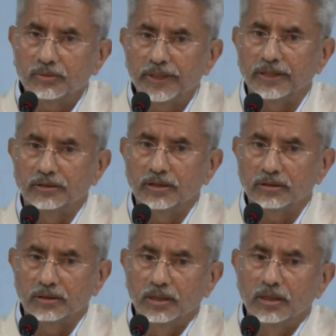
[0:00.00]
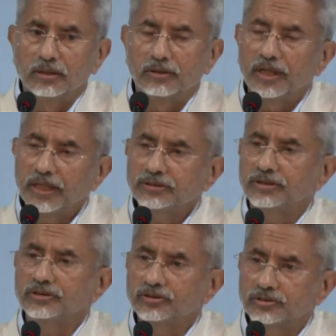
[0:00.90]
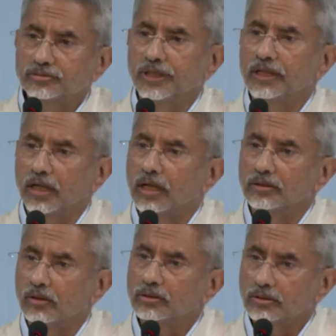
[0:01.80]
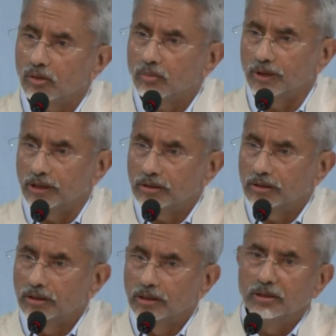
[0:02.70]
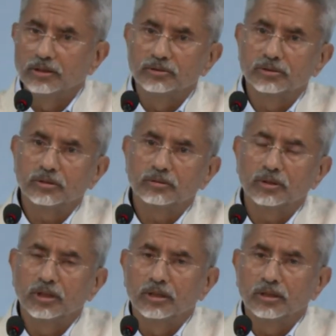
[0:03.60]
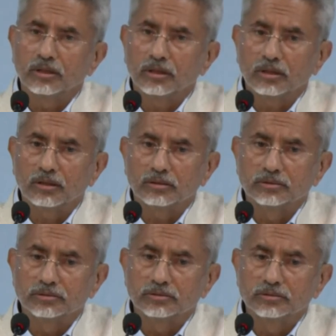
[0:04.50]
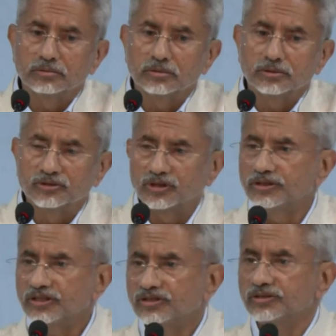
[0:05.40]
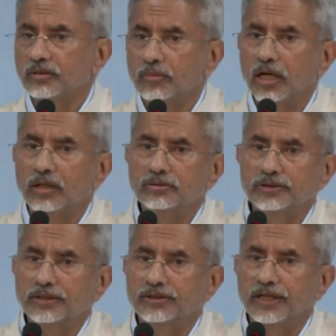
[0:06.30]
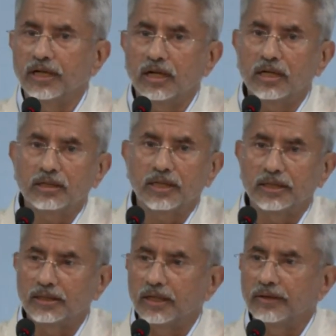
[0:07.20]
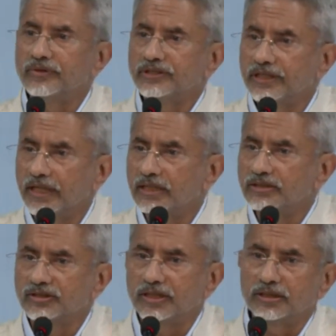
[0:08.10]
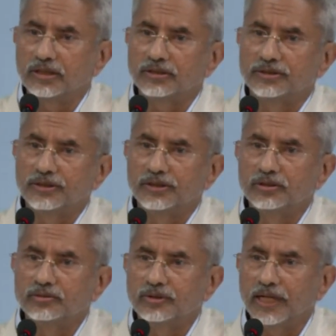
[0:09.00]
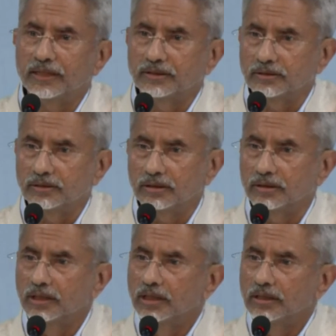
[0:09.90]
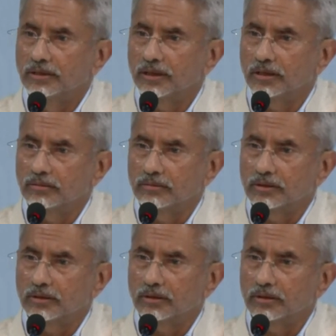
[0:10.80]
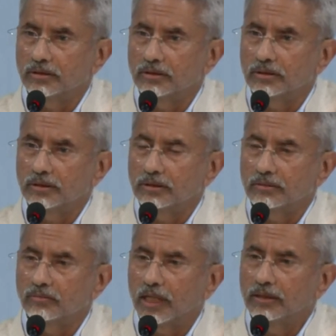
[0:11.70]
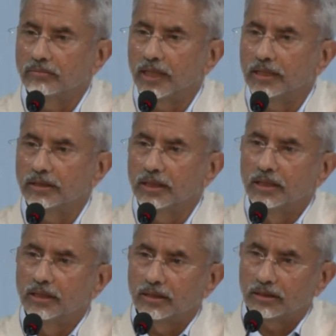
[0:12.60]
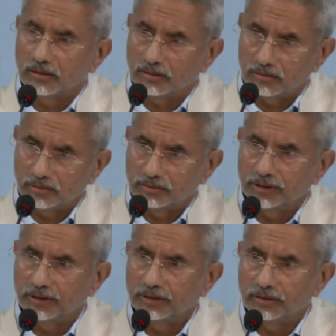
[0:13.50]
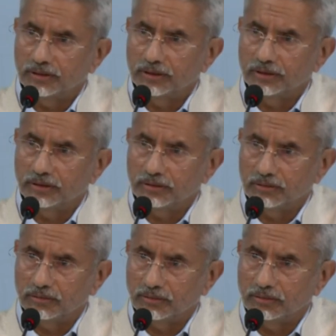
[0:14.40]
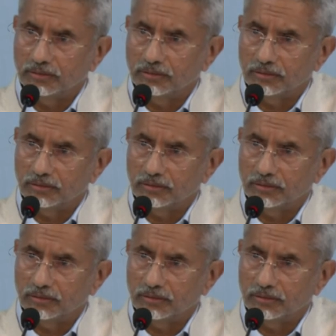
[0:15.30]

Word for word: in a way that relations today are not normal. So uh, to suggest somehow that they are and everything else can continue and uh, you know uh, while while uh, the the